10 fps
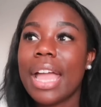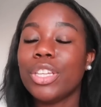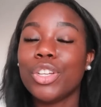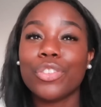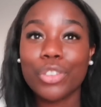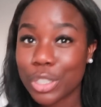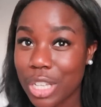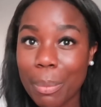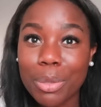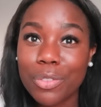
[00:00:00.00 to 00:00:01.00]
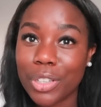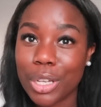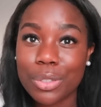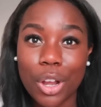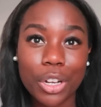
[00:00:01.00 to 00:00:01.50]
Your first couple of
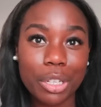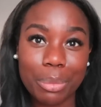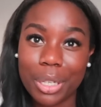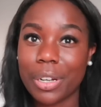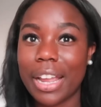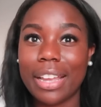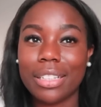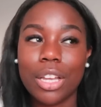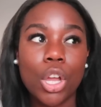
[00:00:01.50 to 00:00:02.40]
videos aren't gonna be great.